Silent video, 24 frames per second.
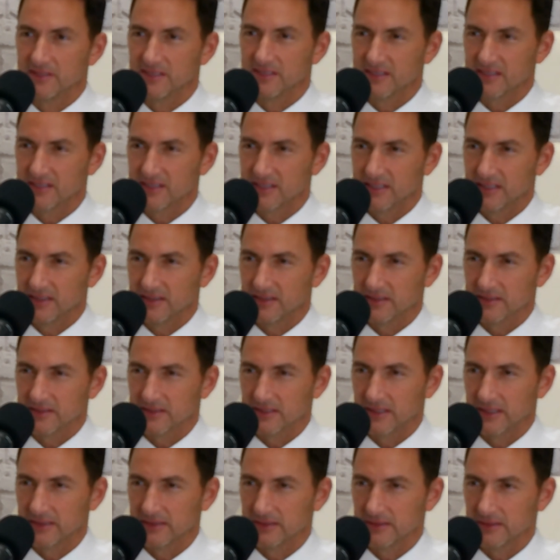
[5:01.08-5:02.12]

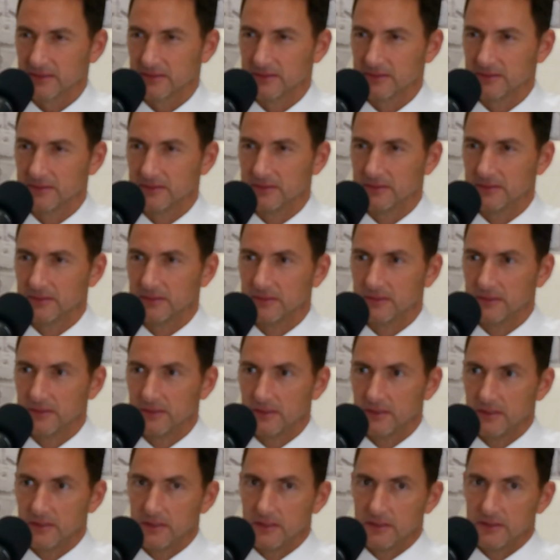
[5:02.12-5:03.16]
synthesized.
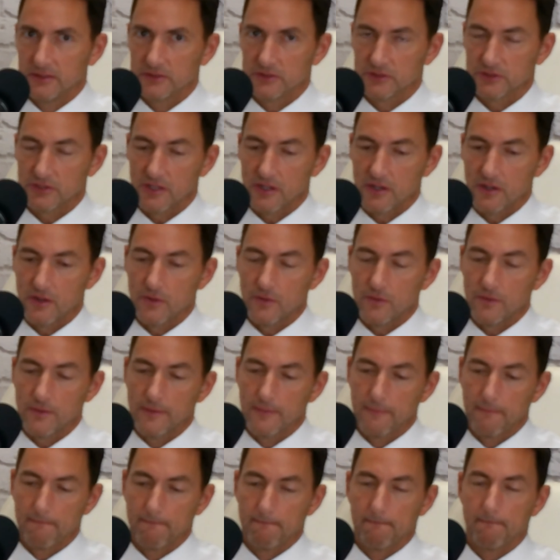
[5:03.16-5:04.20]
So
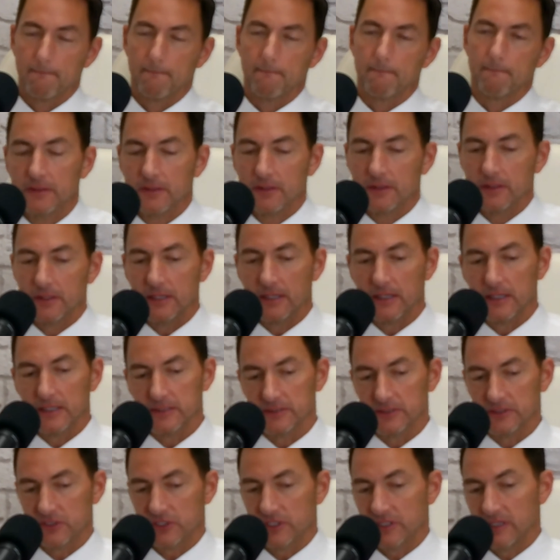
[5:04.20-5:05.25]

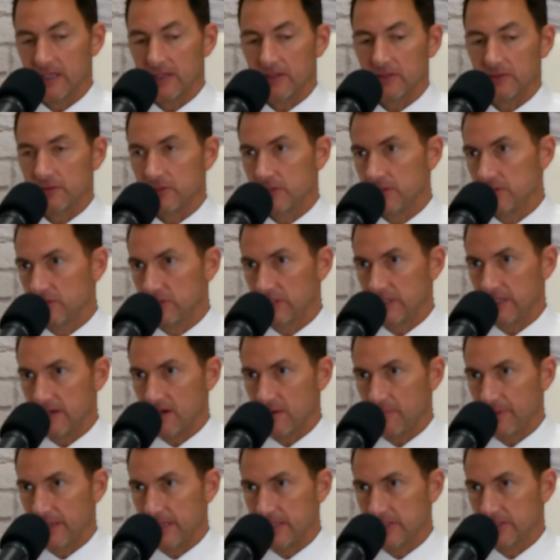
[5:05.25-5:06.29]
Chanel, you see
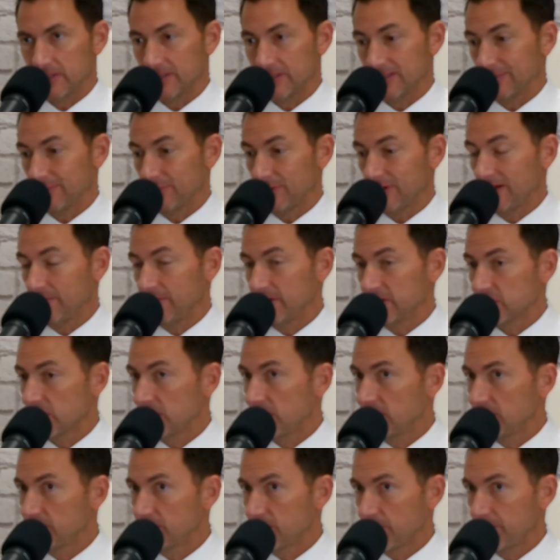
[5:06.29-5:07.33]
our patients, pretty much
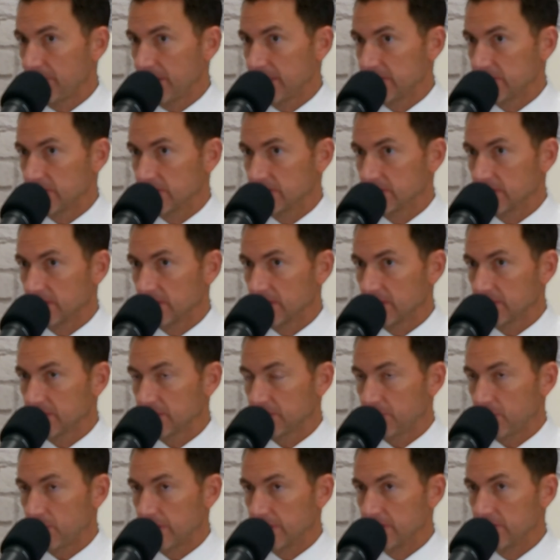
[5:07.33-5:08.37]
all of our patients at this
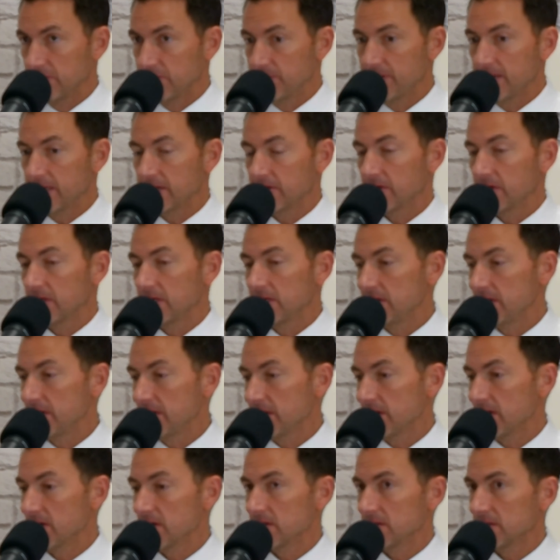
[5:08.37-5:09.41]
point. You've been here a
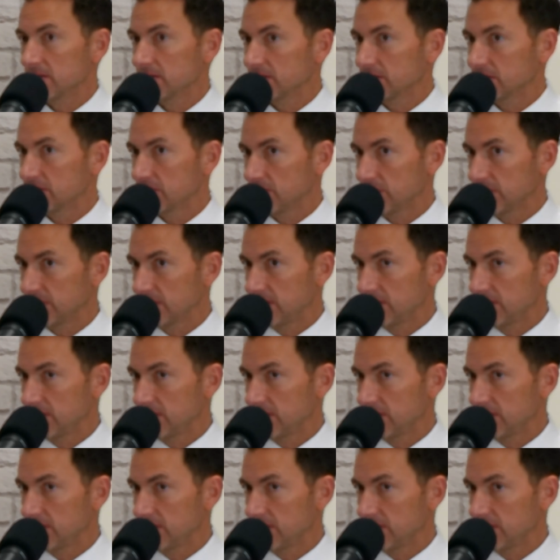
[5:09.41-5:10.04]
year, so